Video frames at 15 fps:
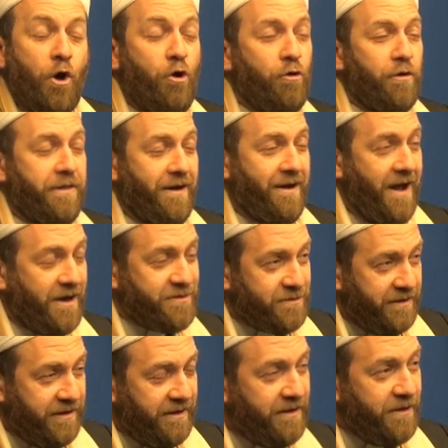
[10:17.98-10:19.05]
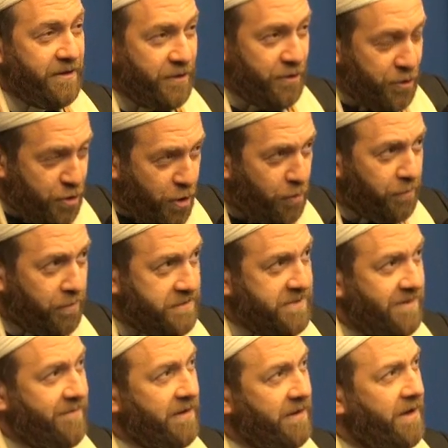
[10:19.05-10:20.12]
or they're actually knowers
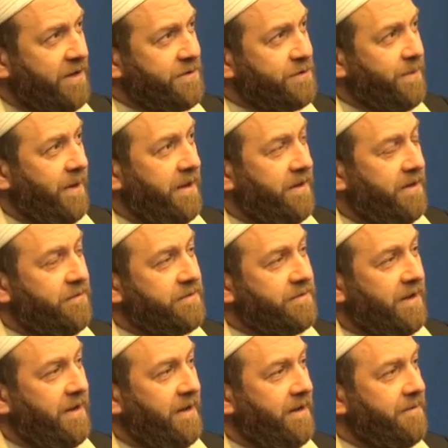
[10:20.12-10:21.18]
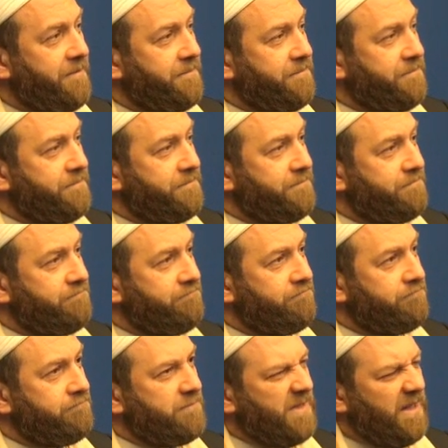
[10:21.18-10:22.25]
of Allah subhanahu wa ta'ala.
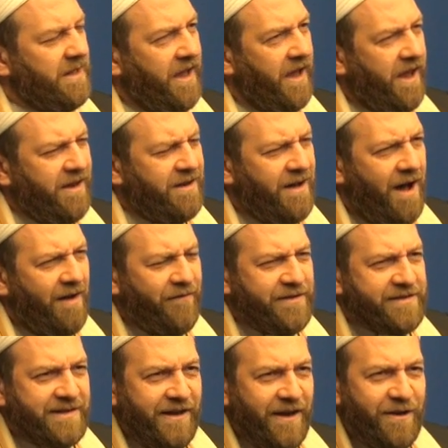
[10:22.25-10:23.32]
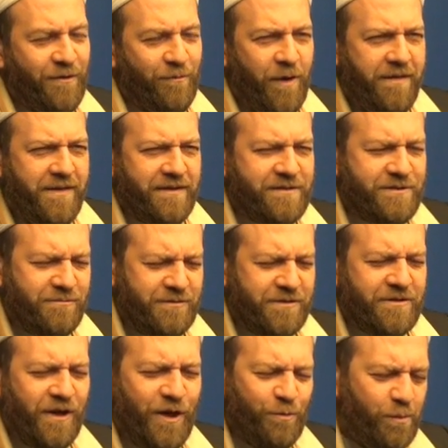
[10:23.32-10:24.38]
And obviously in a way that
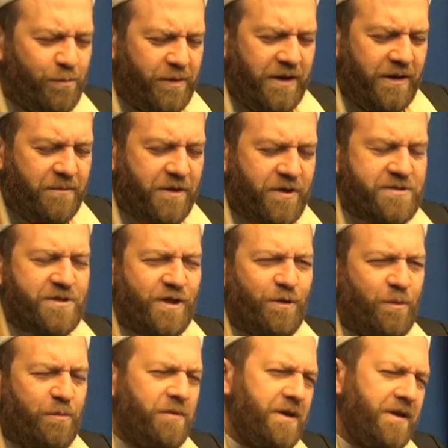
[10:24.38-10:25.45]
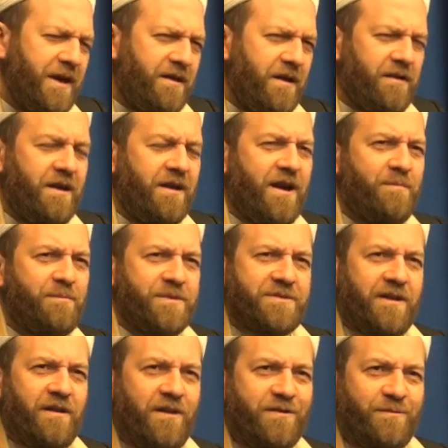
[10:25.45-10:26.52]
suits the human being, because the human being cannot
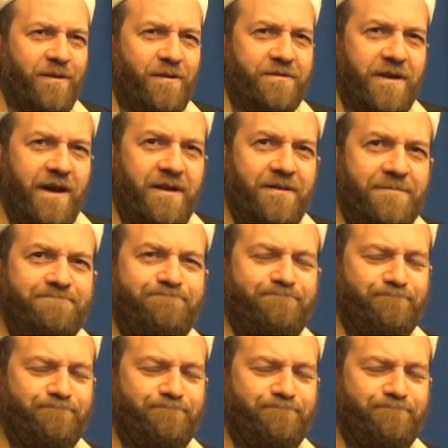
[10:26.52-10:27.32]
encompass Allah subhanahu wa ta'ala.